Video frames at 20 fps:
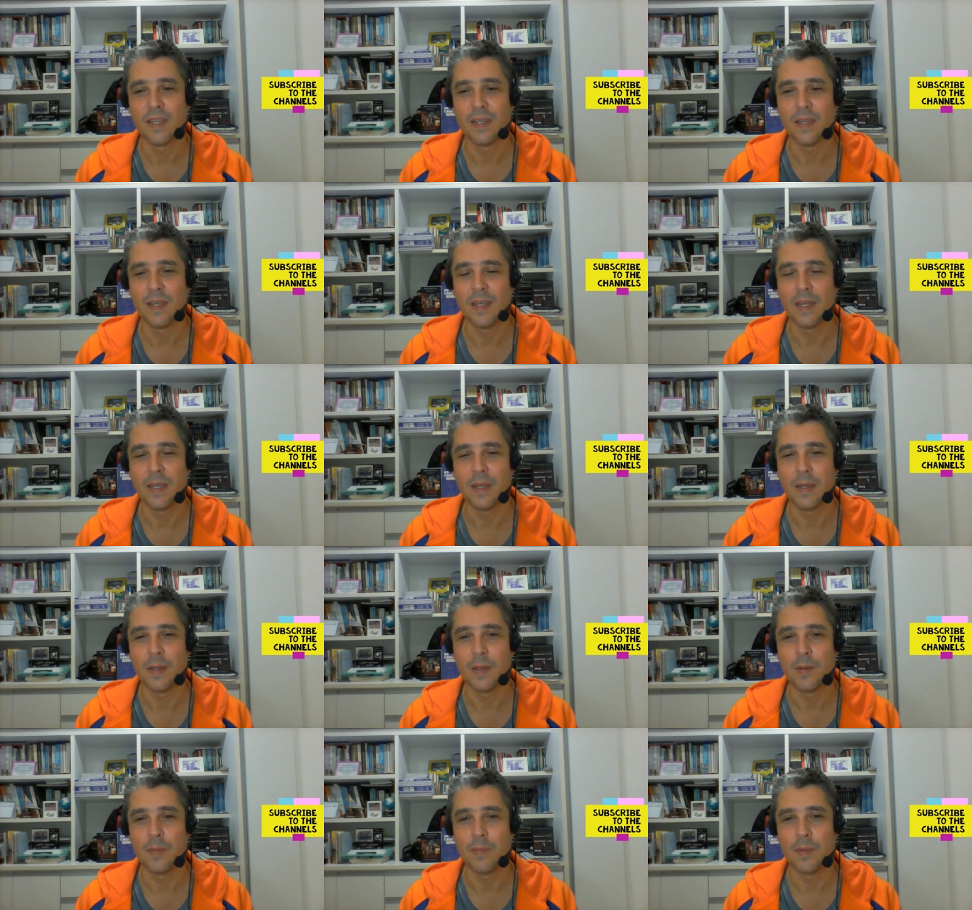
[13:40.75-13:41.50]

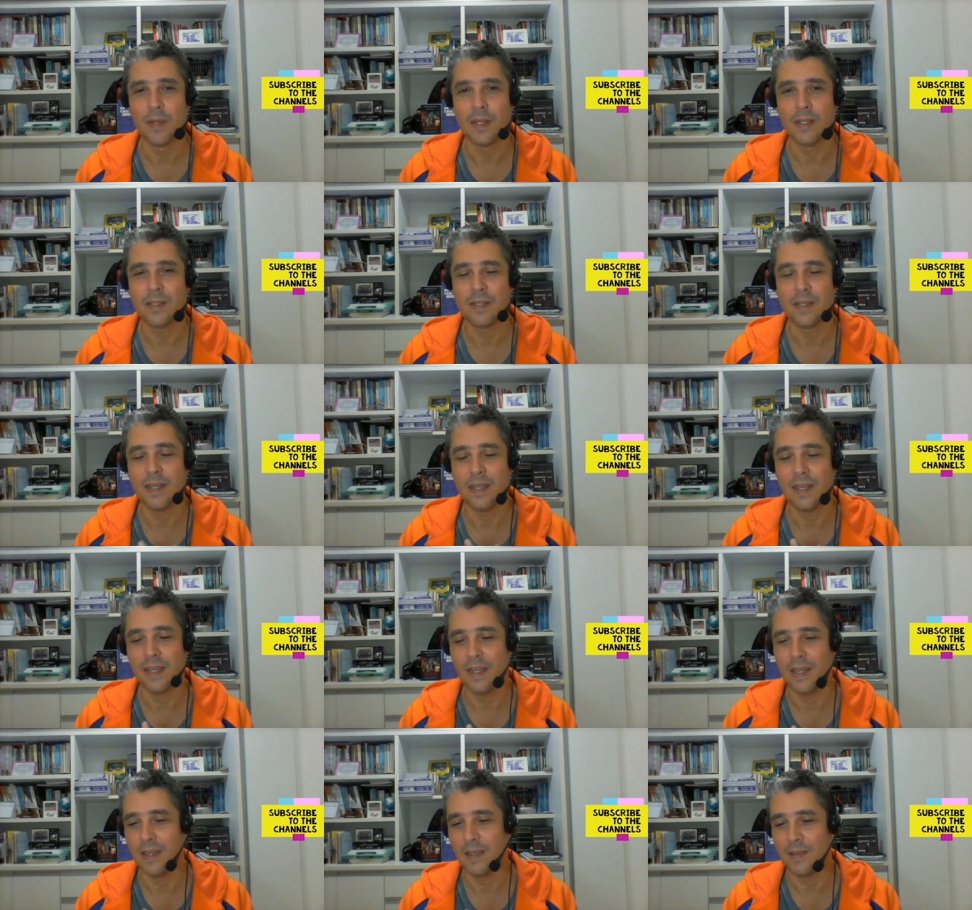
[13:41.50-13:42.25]
Uh, but uh,
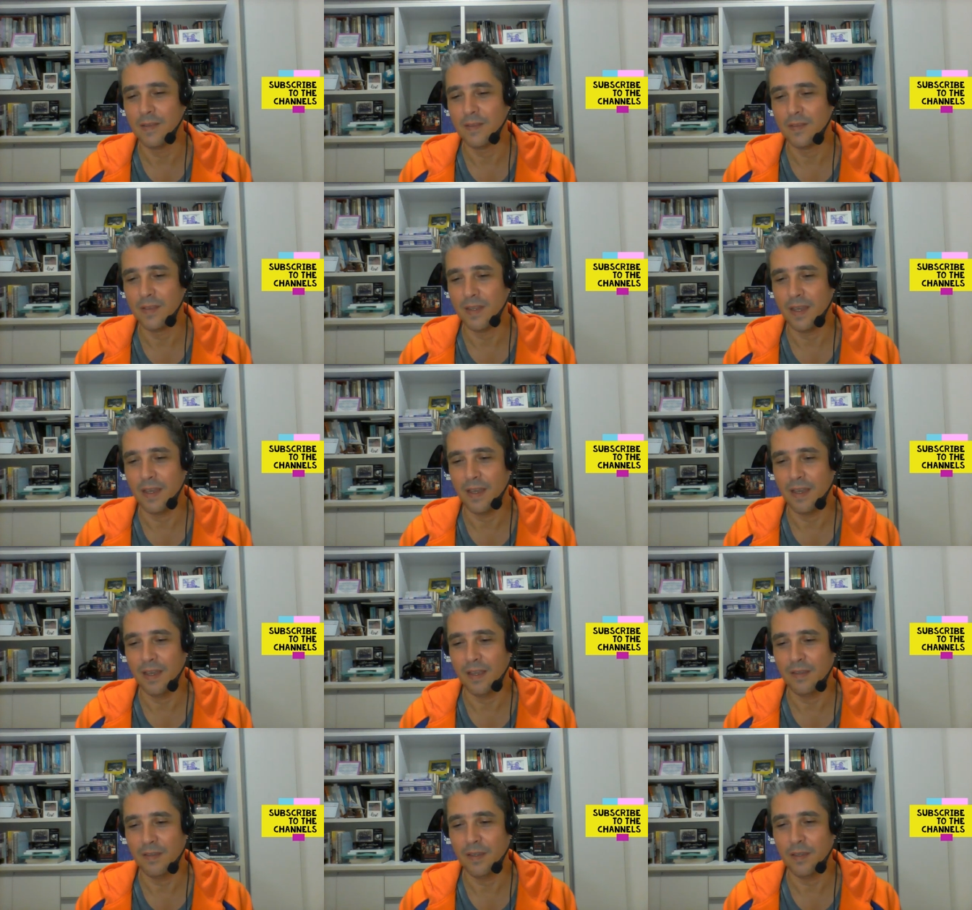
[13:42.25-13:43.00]
I,
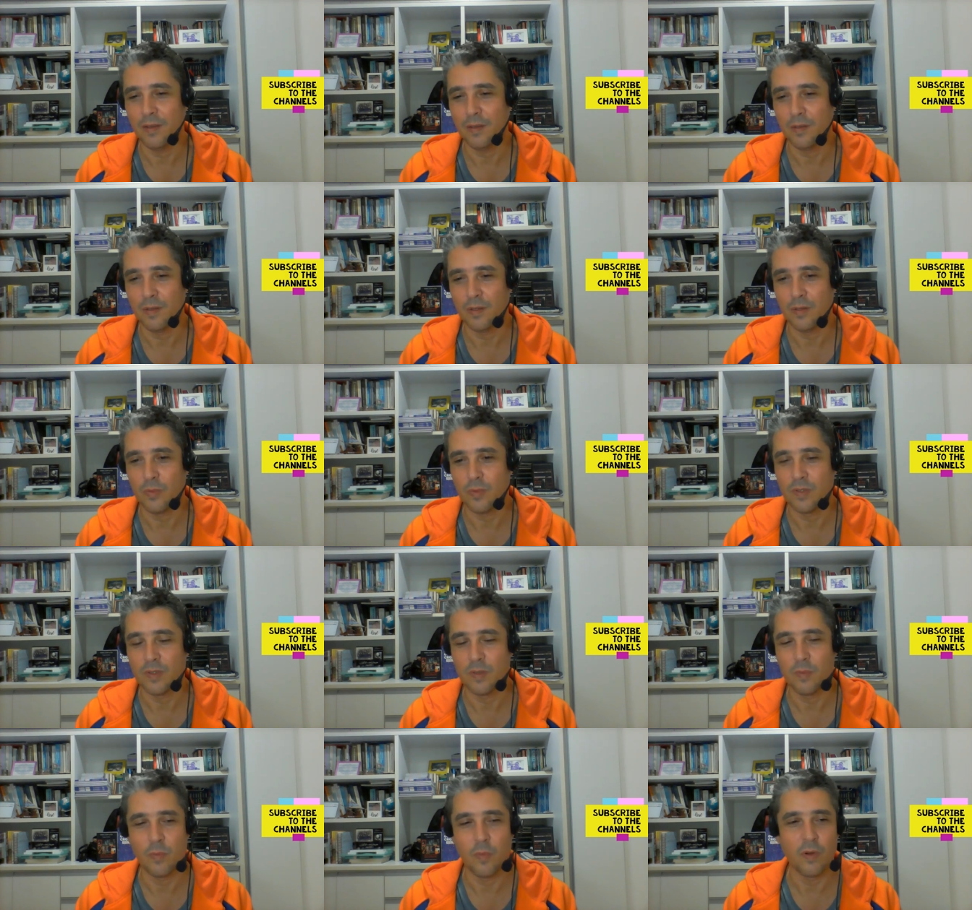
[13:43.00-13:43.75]
I, think it was
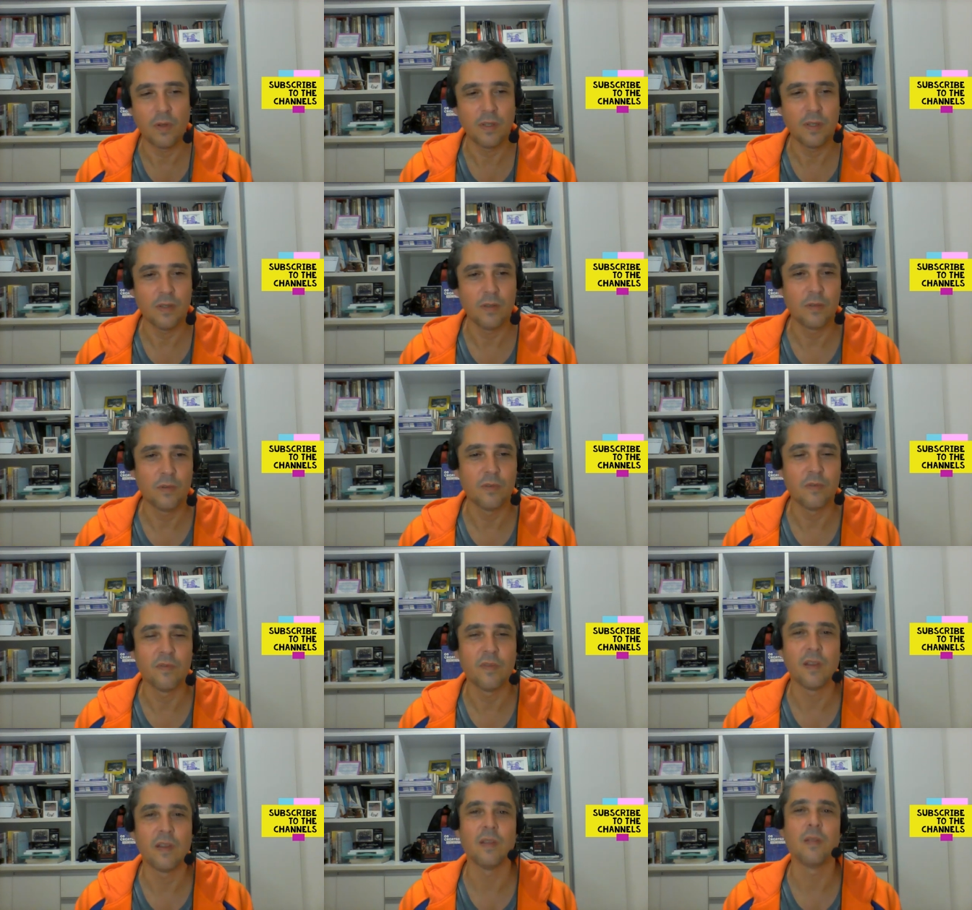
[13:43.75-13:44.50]
important to
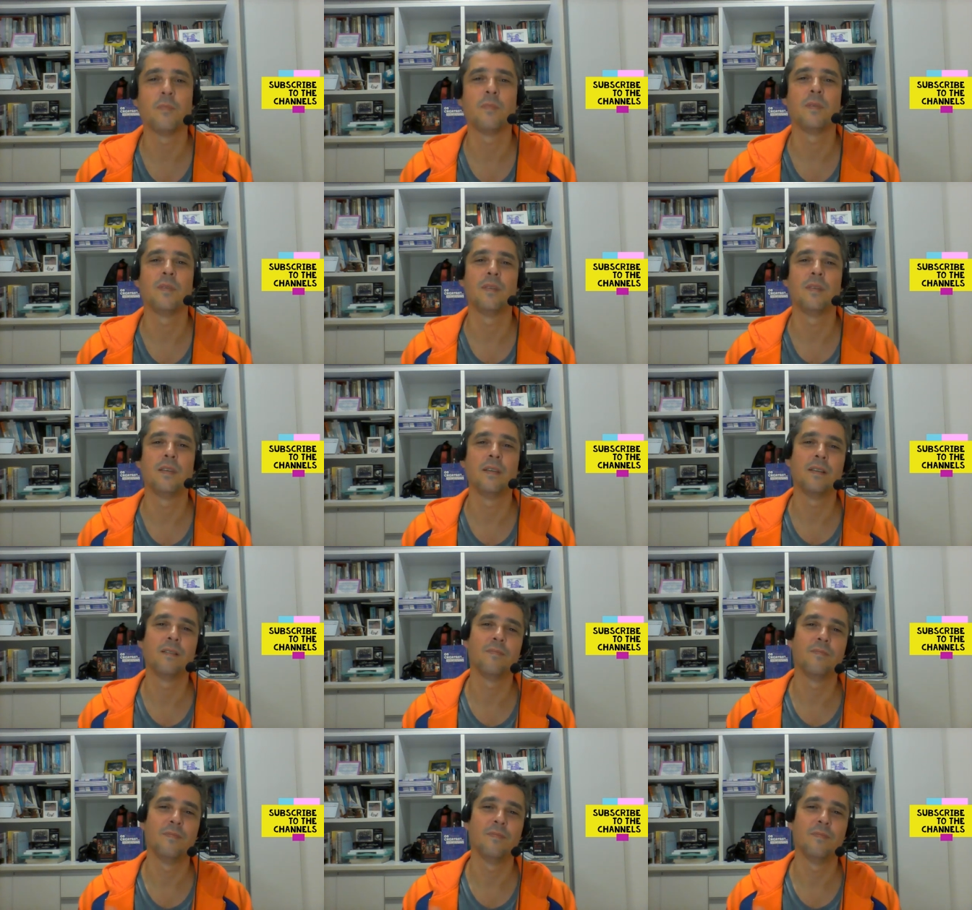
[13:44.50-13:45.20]
develop the